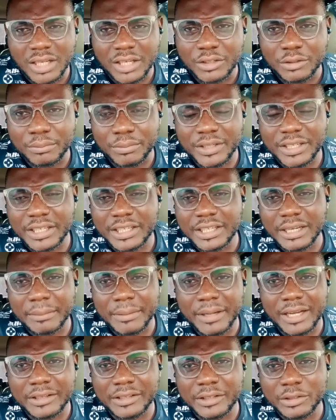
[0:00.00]
and you bring it
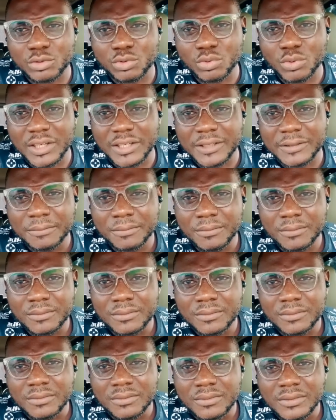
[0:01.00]
about this way
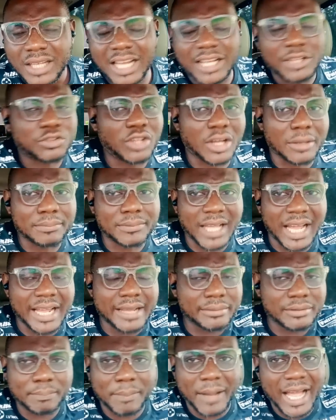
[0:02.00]
and
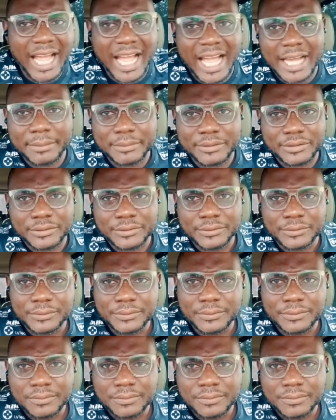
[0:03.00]
sometimes perhaps